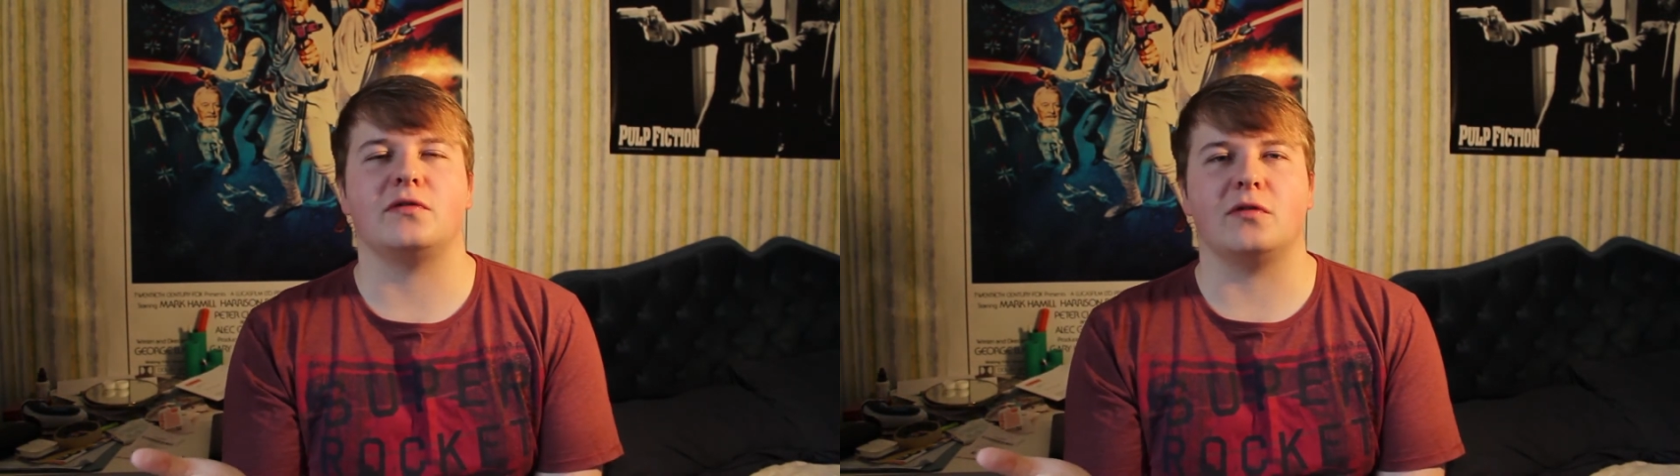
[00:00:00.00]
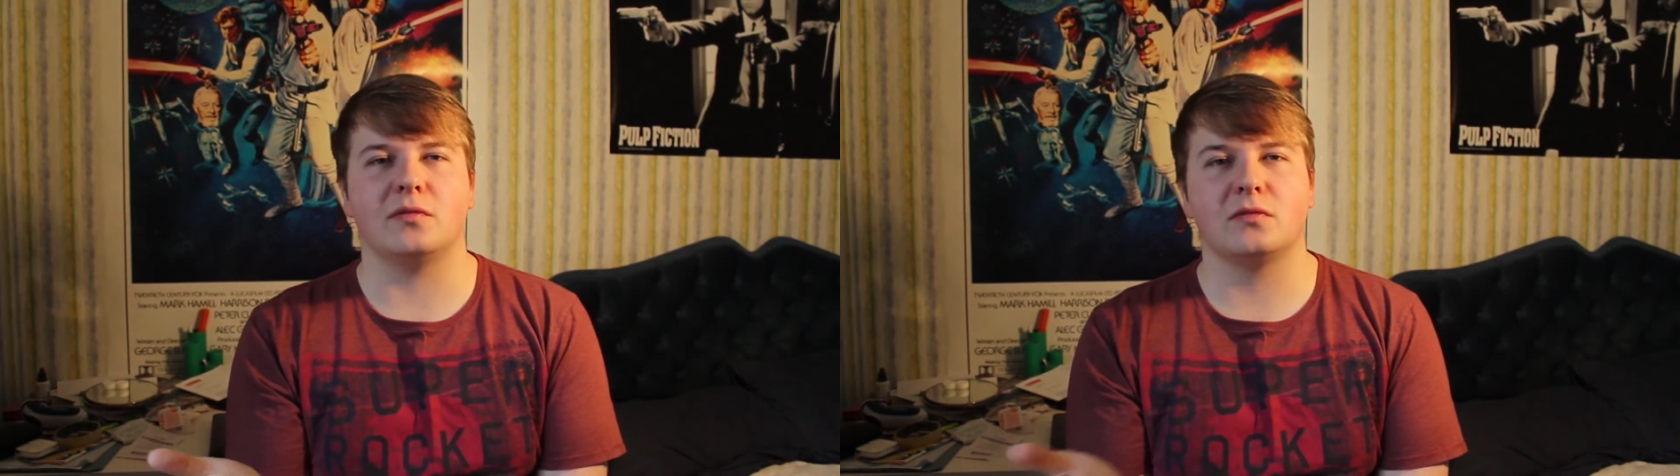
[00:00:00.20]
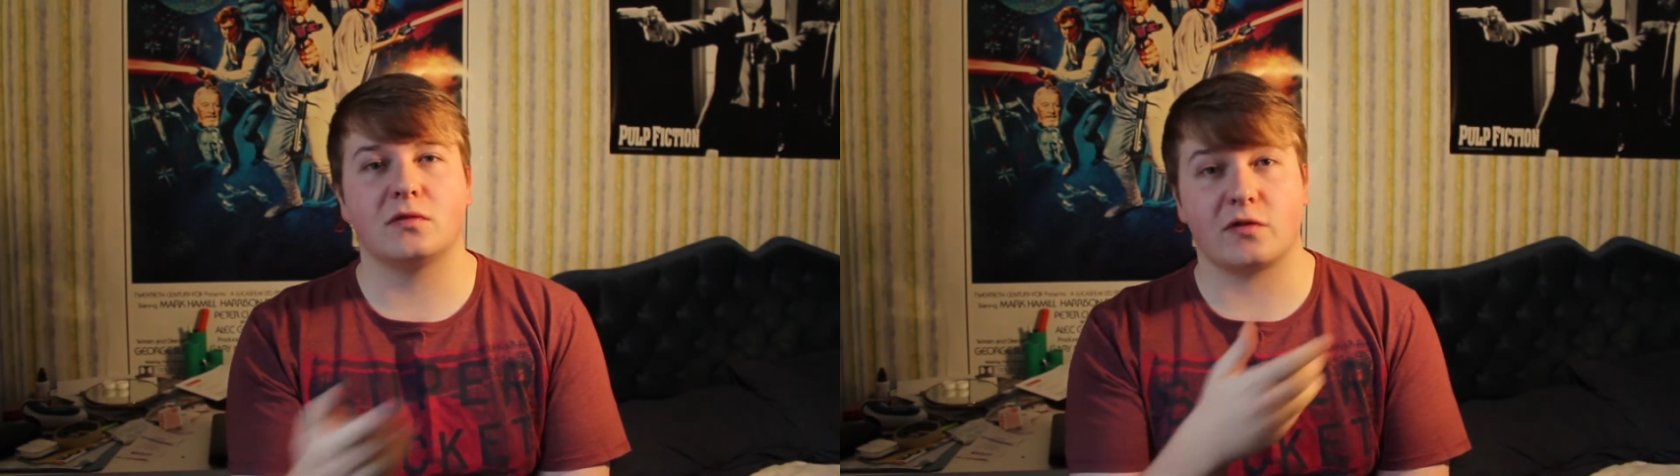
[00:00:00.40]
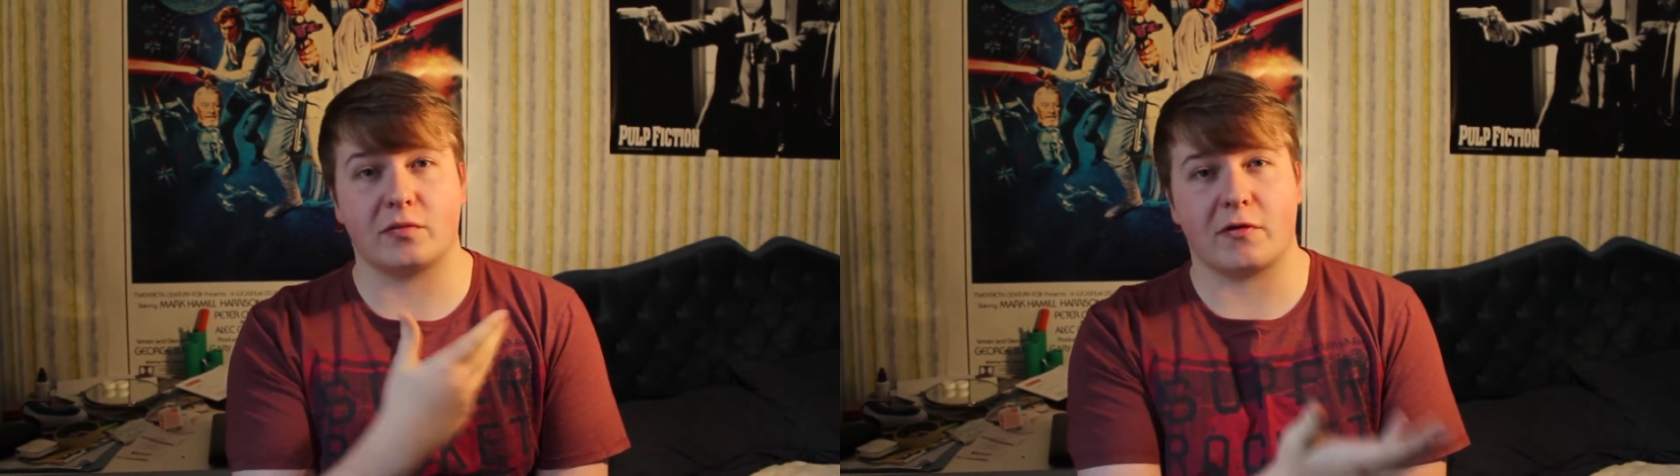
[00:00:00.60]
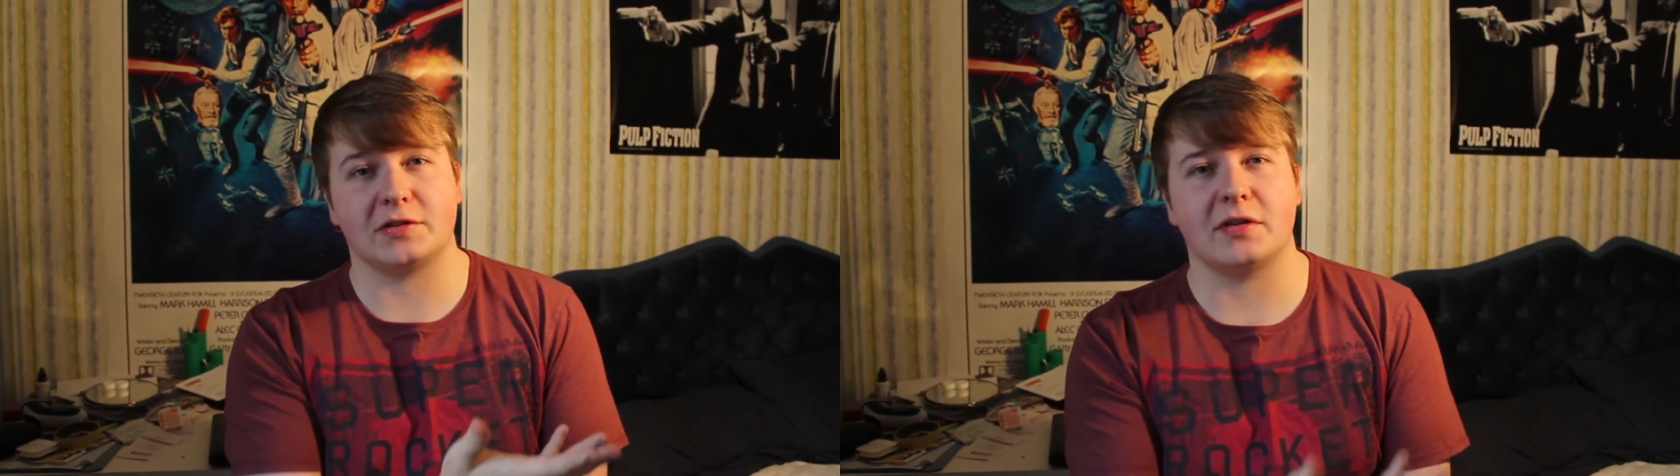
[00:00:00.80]
thumb
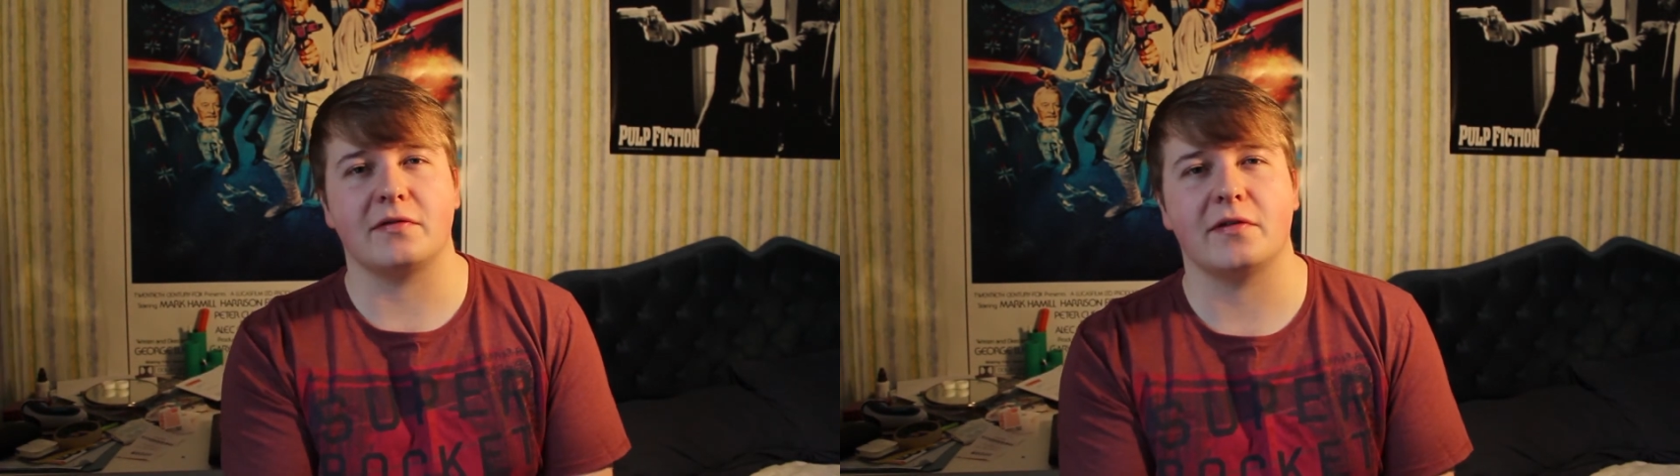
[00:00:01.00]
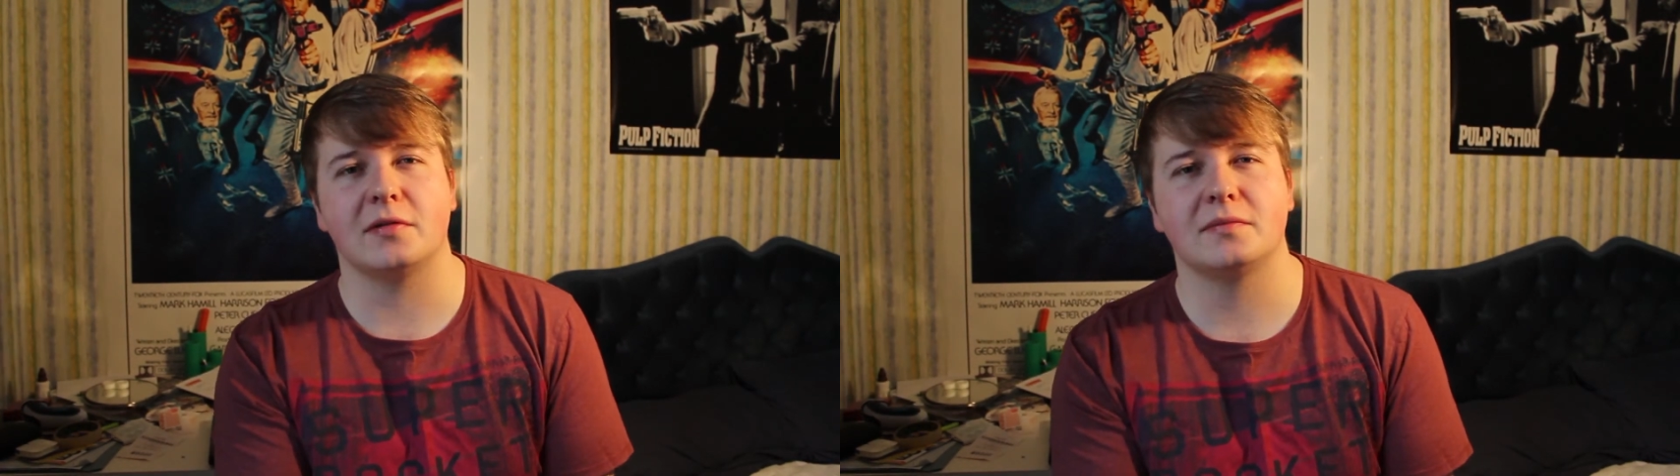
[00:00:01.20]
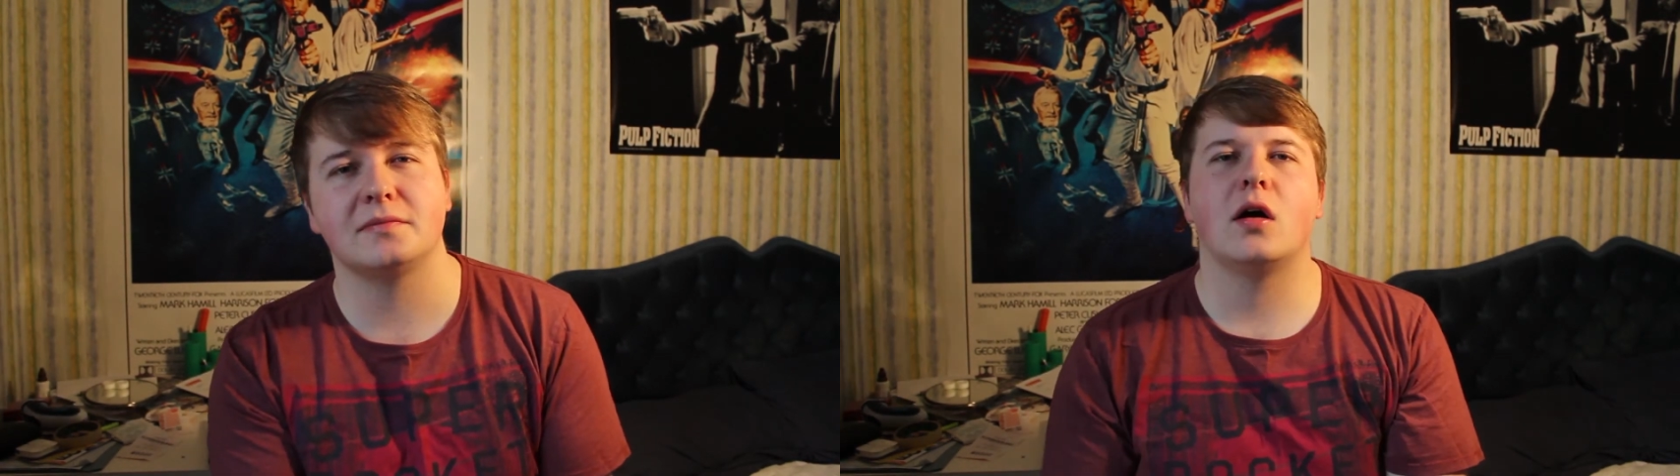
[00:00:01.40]
from the rest of the film.